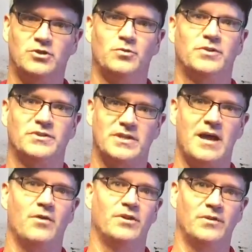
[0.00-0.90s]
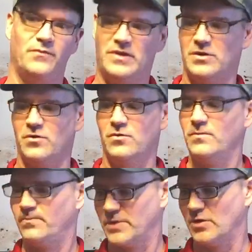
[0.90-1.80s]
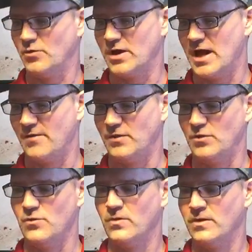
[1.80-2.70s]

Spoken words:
do with the sound and the feel and what have you.